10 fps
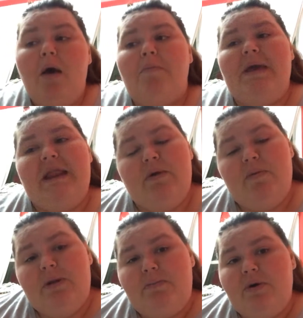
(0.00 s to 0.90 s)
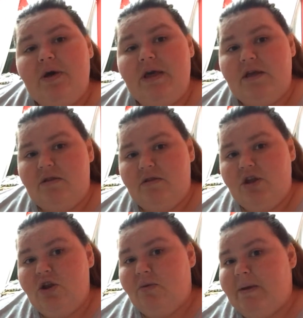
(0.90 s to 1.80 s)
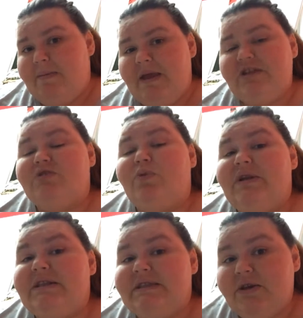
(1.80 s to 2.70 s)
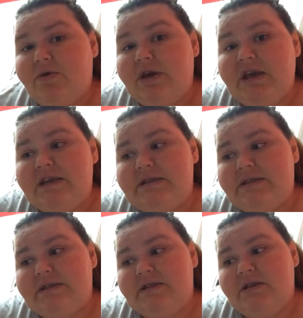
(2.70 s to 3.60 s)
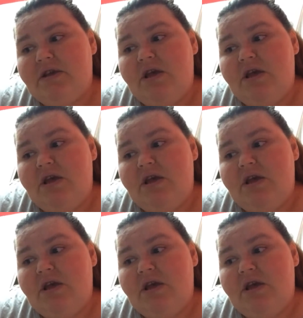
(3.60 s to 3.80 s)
but he didn't want to put, you know, maybe he just wanted serious